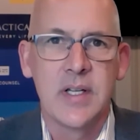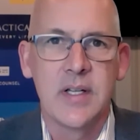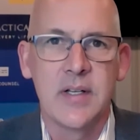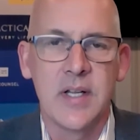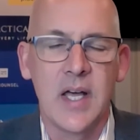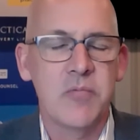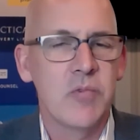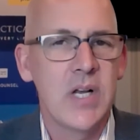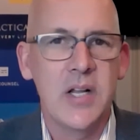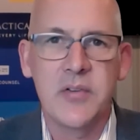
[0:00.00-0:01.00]
not
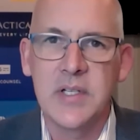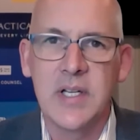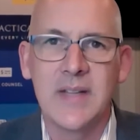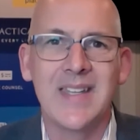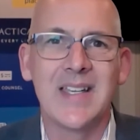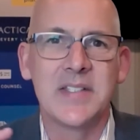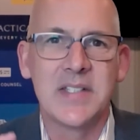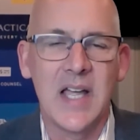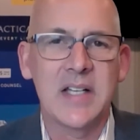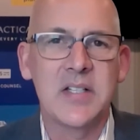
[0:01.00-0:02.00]
rounded, the
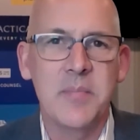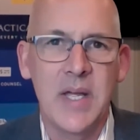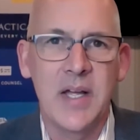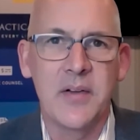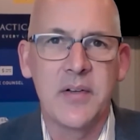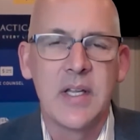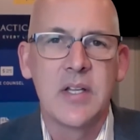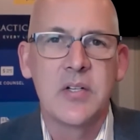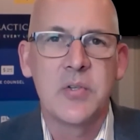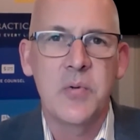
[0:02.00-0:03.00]
exact amount
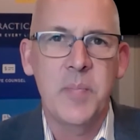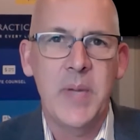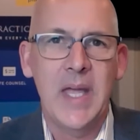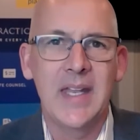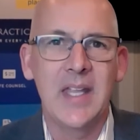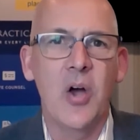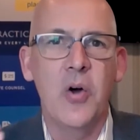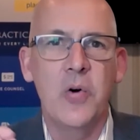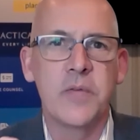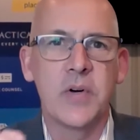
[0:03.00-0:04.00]
to the penny
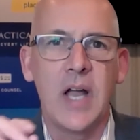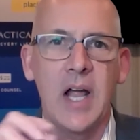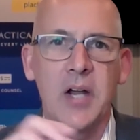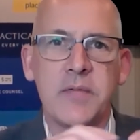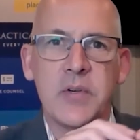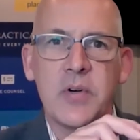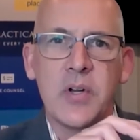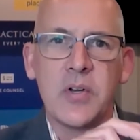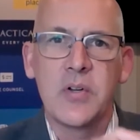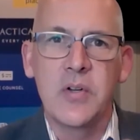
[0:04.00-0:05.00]
over out of your
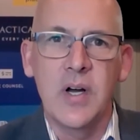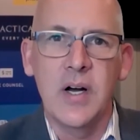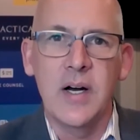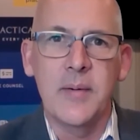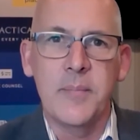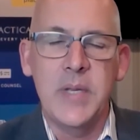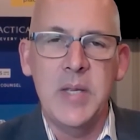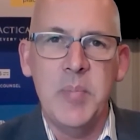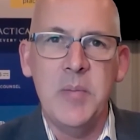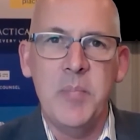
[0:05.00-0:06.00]

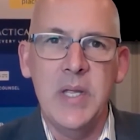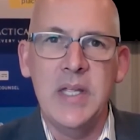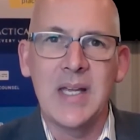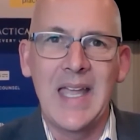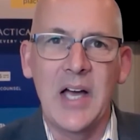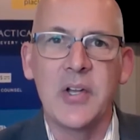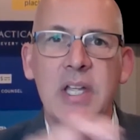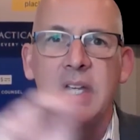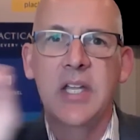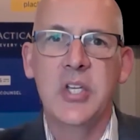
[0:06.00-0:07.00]
PPP account
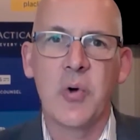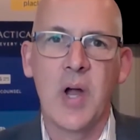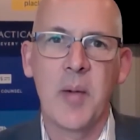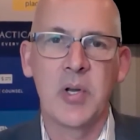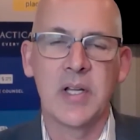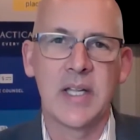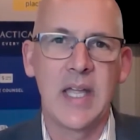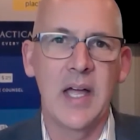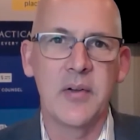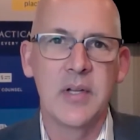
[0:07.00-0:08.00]
into your operating
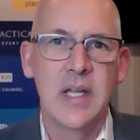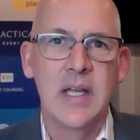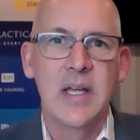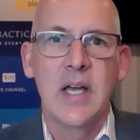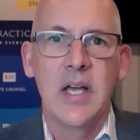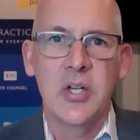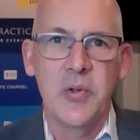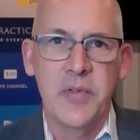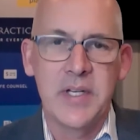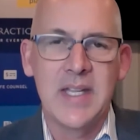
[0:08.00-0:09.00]
account,
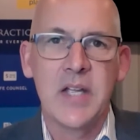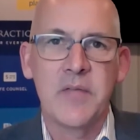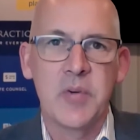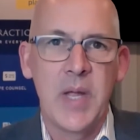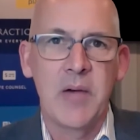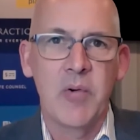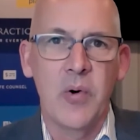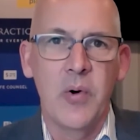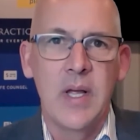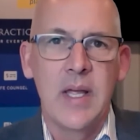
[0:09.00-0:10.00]
the day of your
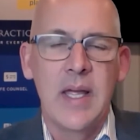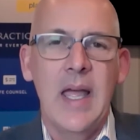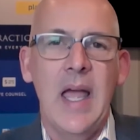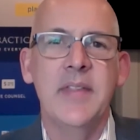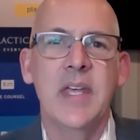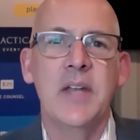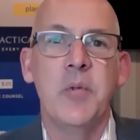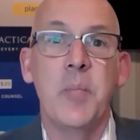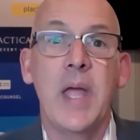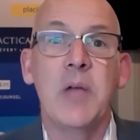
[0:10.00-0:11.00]
payroll. And then if
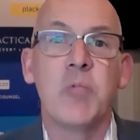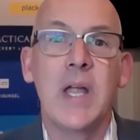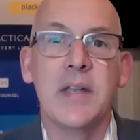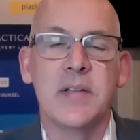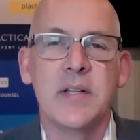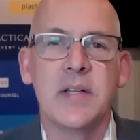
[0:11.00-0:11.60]
you pay rent,